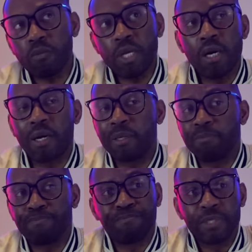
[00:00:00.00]

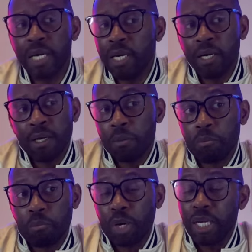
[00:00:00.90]

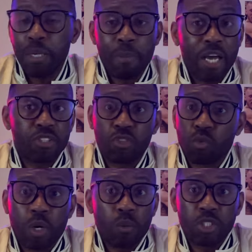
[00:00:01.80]
But he meshes
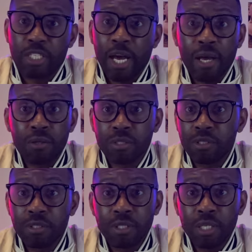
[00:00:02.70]
well with Styles.
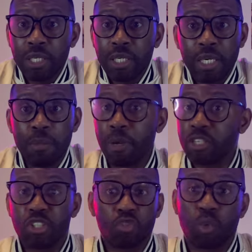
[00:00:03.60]
He
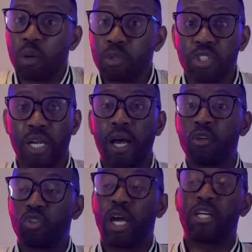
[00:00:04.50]
meshes well with
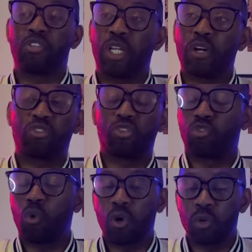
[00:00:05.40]
Styles. You had Derek
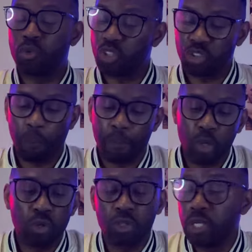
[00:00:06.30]
Chisora, who was just a
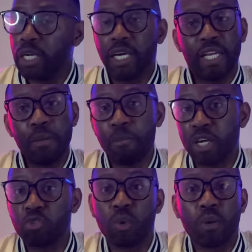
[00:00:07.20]
bull. And he
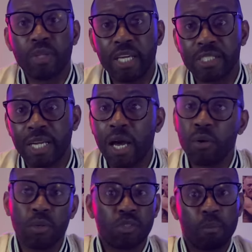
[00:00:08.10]
meshed well with that style.
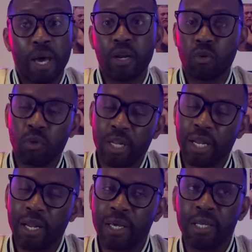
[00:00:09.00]
He was the matador that
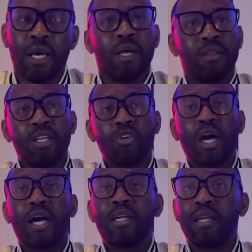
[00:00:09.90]
night. Then you
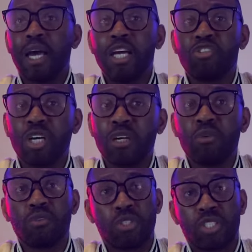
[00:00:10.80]
had AJ,
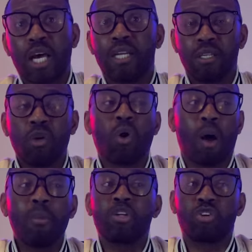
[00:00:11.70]
who decided, you know,
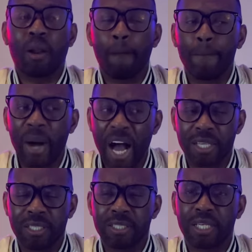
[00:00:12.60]
I'm going to try to
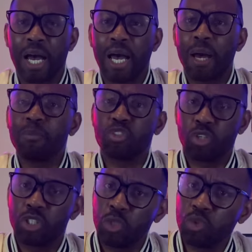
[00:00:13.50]
box this guy. I'm just
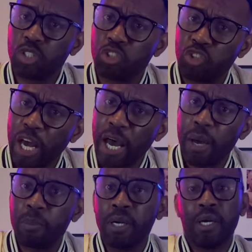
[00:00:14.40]
going to use this
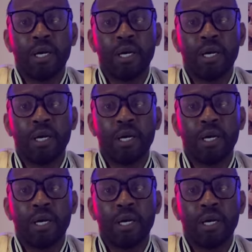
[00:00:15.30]
jab.